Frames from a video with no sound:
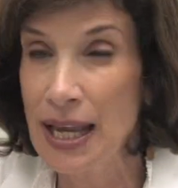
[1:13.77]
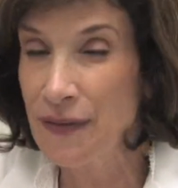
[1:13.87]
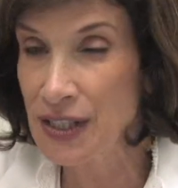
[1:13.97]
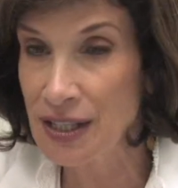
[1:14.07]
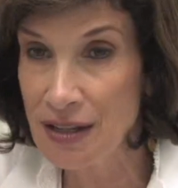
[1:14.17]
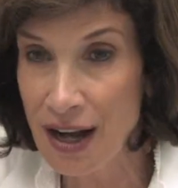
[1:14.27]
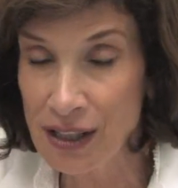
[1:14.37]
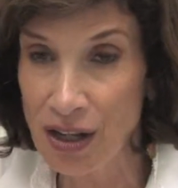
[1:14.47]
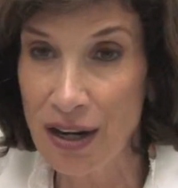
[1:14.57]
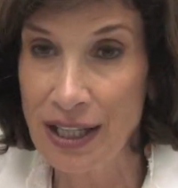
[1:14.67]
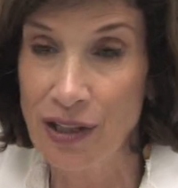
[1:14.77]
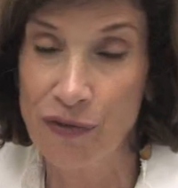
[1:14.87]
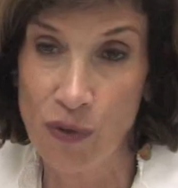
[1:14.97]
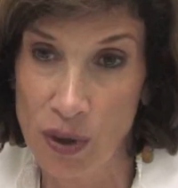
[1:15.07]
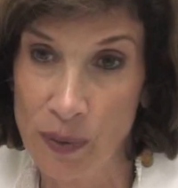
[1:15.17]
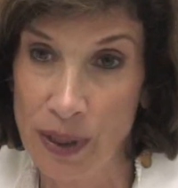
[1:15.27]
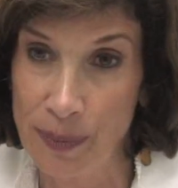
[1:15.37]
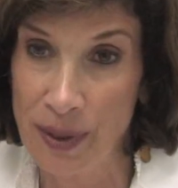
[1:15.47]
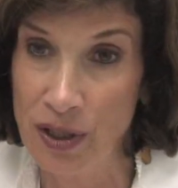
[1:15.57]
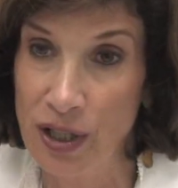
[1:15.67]
If it's not gone in a four week
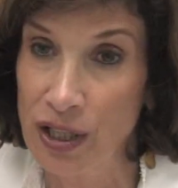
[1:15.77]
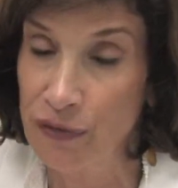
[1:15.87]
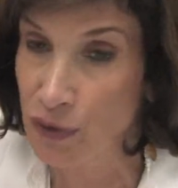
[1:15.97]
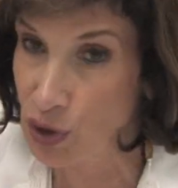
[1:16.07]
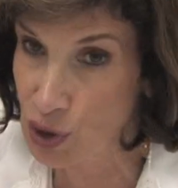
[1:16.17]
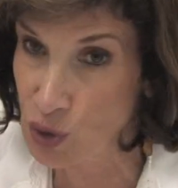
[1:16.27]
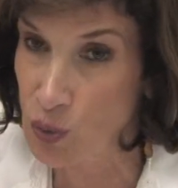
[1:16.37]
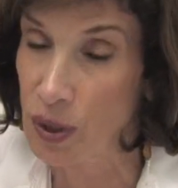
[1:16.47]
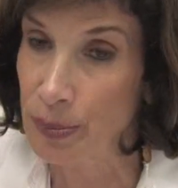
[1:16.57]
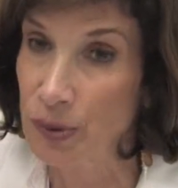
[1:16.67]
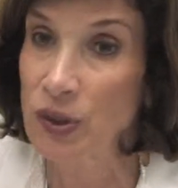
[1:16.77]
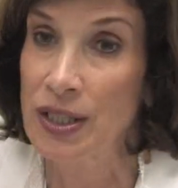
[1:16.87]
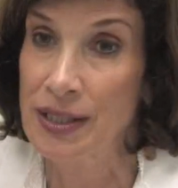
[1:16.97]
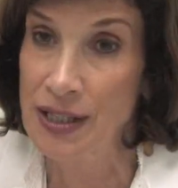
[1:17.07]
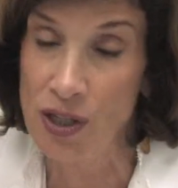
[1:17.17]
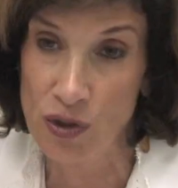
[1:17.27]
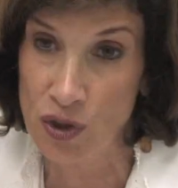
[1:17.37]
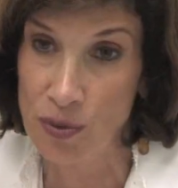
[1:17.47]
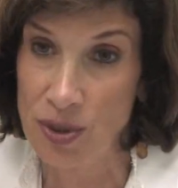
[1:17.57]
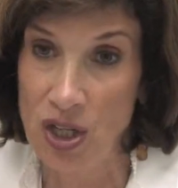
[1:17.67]
period, for sure, please see your
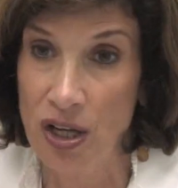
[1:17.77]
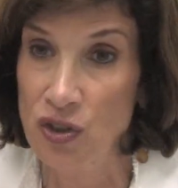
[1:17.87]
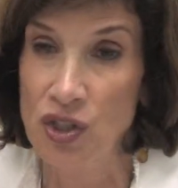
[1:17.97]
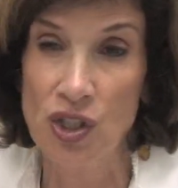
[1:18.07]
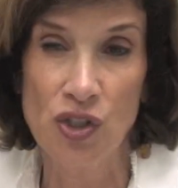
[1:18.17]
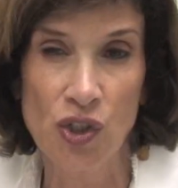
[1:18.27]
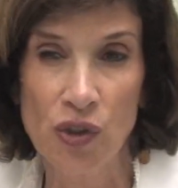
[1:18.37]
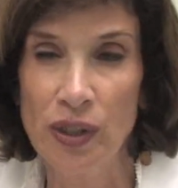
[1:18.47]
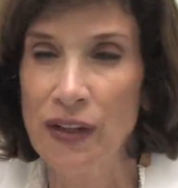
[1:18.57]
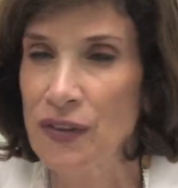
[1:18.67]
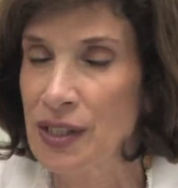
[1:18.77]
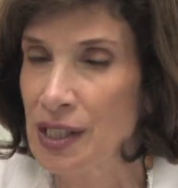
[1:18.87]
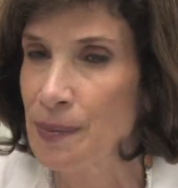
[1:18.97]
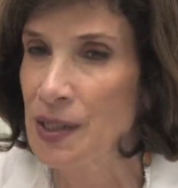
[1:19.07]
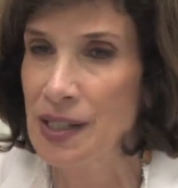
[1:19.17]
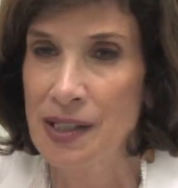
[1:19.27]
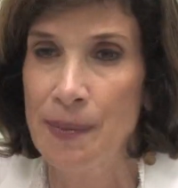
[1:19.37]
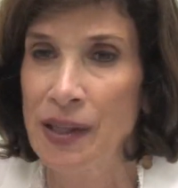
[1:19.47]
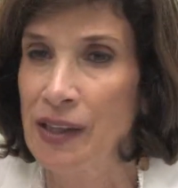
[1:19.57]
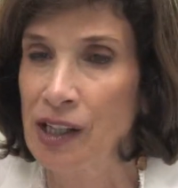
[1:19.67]
dermatologist. And certainly, if it seems like
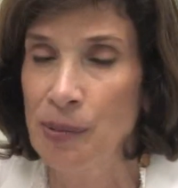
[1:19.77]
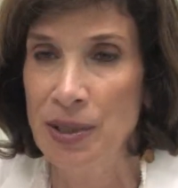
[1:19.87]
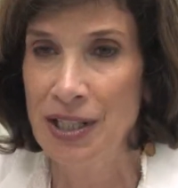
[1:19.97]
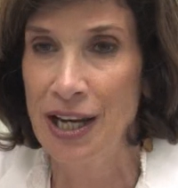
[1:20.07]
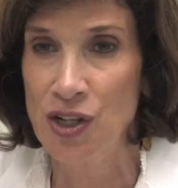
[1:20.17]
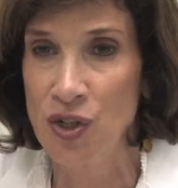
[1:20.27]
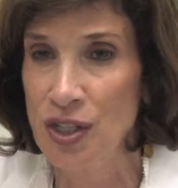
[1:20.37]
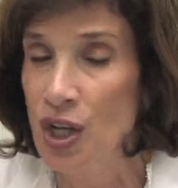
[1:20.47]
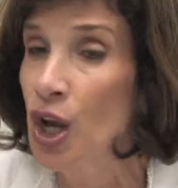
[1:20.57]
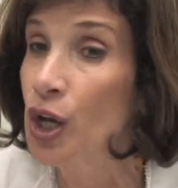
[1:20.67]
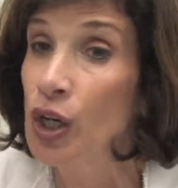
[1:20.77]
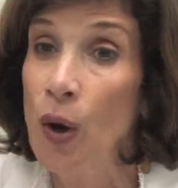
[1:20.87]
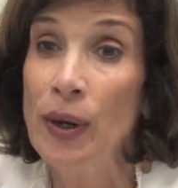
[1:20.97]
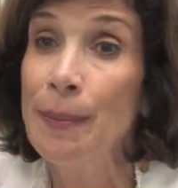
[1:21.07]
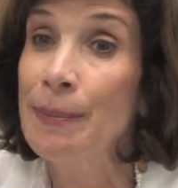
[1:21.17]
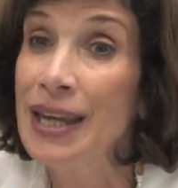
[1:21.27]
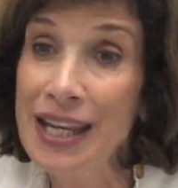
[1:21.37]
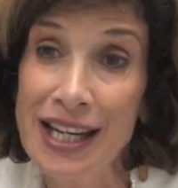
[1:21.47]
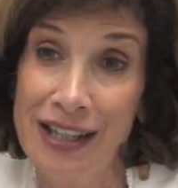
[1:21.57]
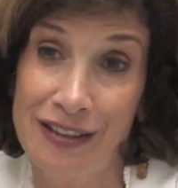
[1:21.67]
something that could be dangerous, go
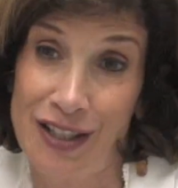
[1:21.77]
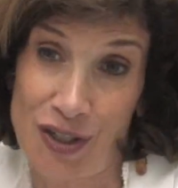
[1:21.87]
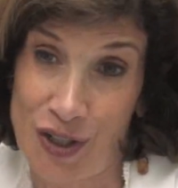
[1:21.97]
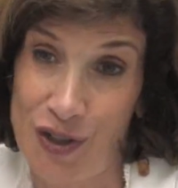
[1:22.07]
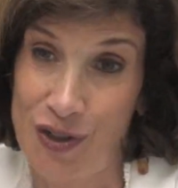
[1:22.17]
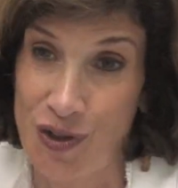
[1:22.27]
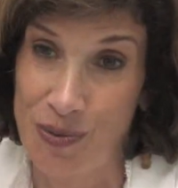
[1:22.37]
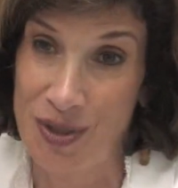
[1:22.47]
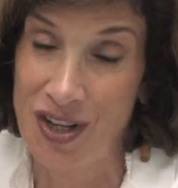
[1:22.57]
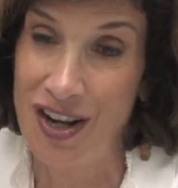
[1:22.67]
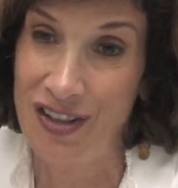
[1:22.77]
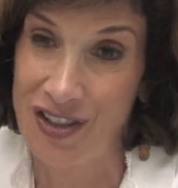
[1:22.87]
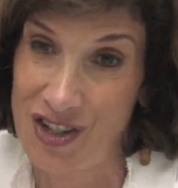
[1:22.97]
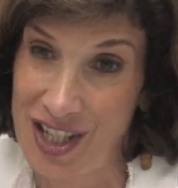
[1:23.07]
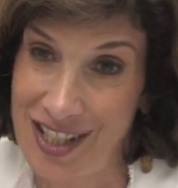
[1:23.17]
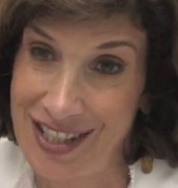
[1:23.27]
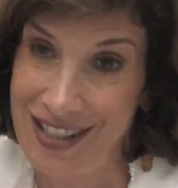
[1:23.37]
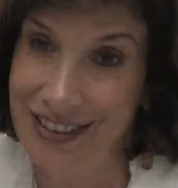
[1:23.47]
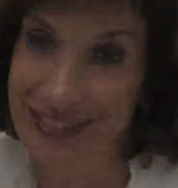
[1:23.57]
immediately to your dermatologist.